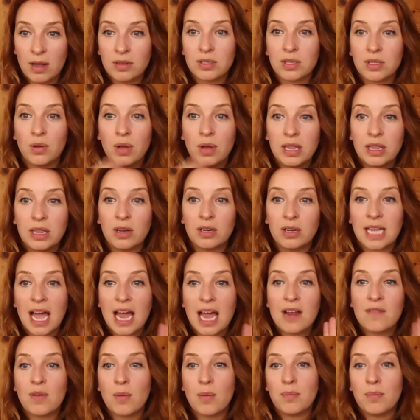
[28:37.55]
So there's
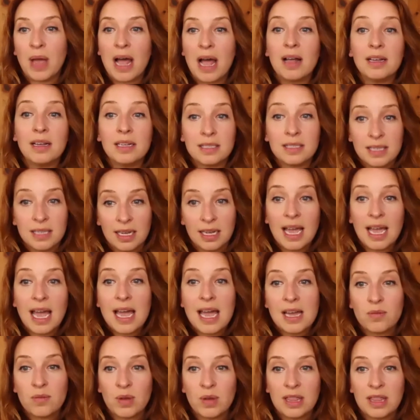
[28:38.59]
kind of a balance
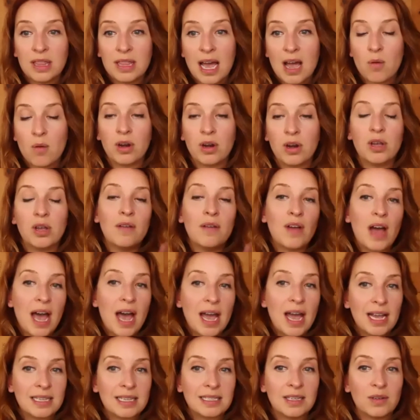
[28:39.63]
again with that, where you have high
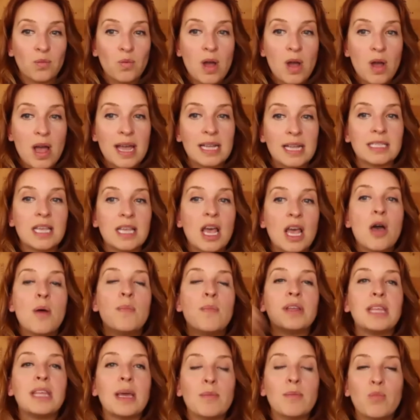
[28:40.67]
acid wines, but
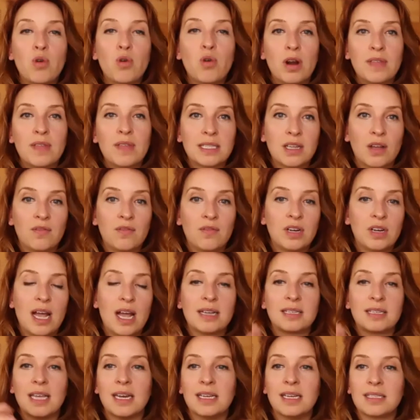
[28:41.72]
then more of that sulfur
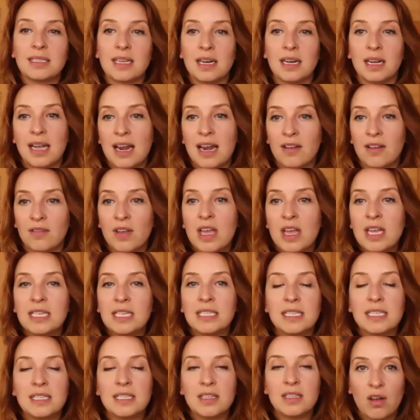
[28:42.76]
dioxide is going to kind of
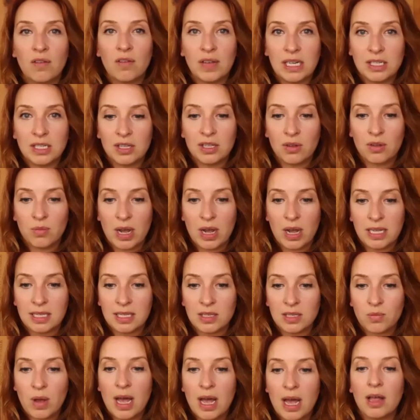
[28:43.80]
dissolve into the wines as
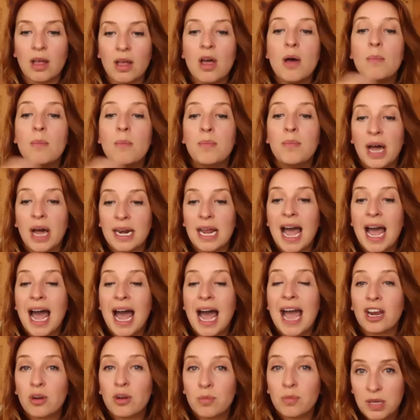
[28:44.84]
well. But
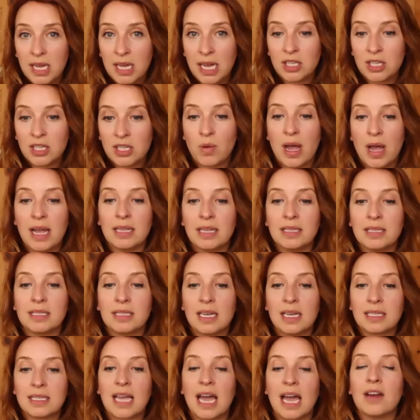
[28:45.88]
higher pH wines,
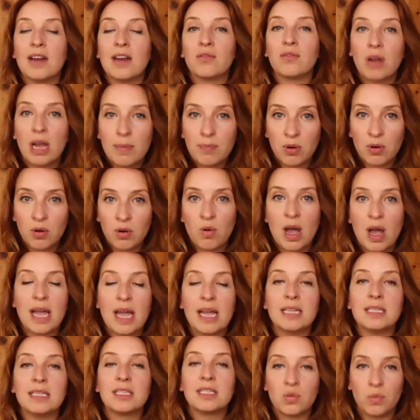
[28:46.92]
thus kind of riper
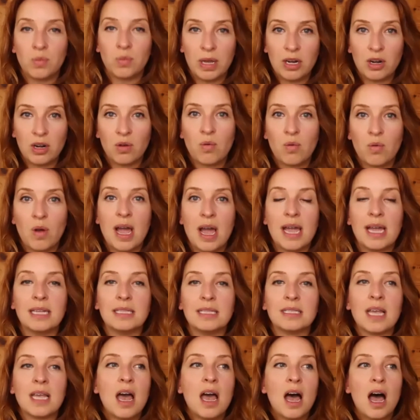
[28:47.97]
wines, sweeter
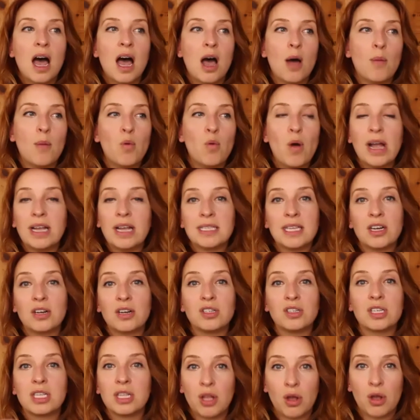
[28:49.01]
wines, wines that are
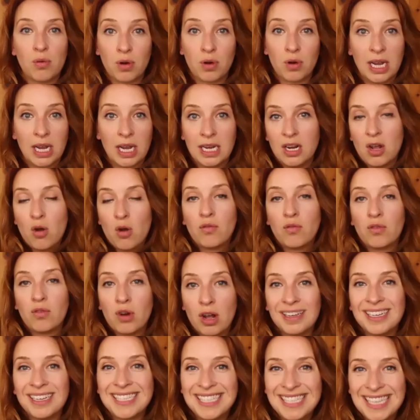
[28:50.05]
just lower in
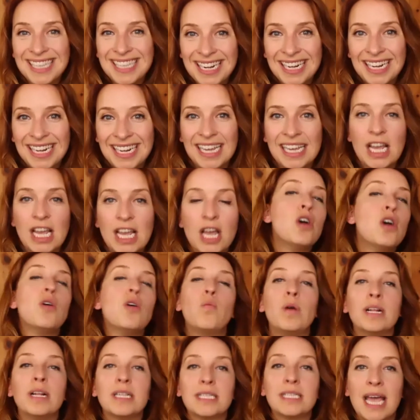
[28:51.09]
overall acidity,
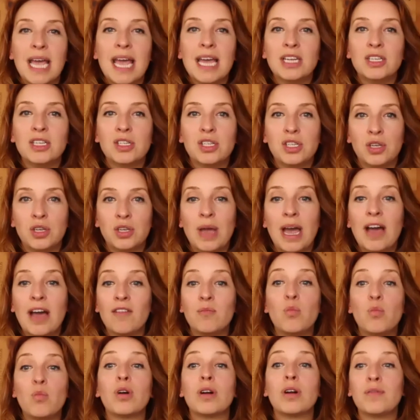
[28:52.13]
will tend to have
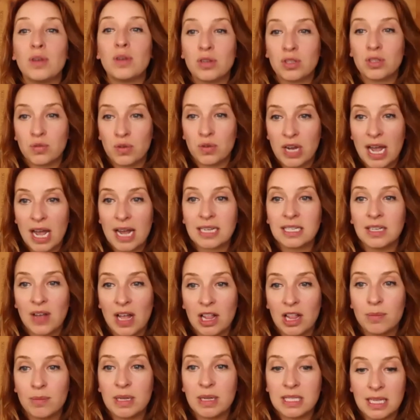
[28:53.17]
more of those reactive
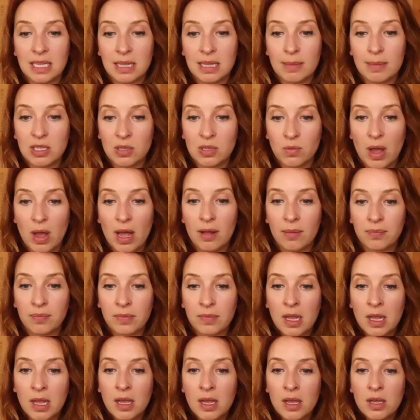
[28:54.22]
elements in them as well.
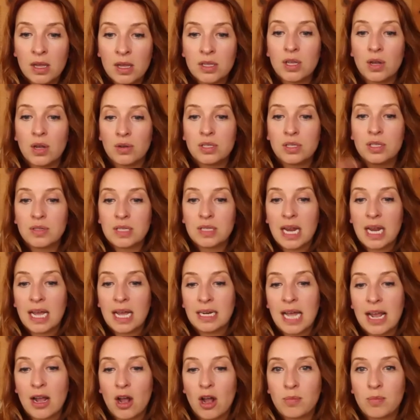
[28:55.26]
So Suzanne,
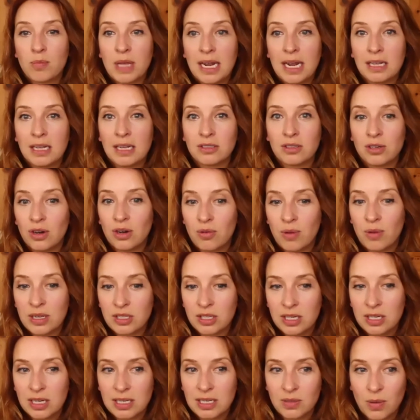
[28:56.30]
I hope that answered your
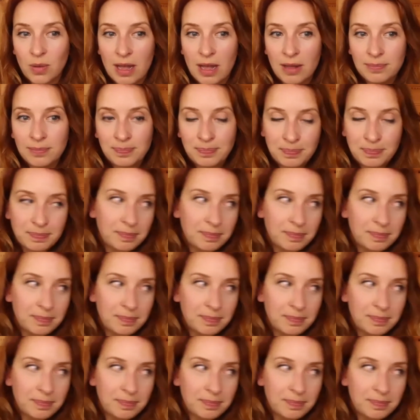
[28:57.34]
question as well.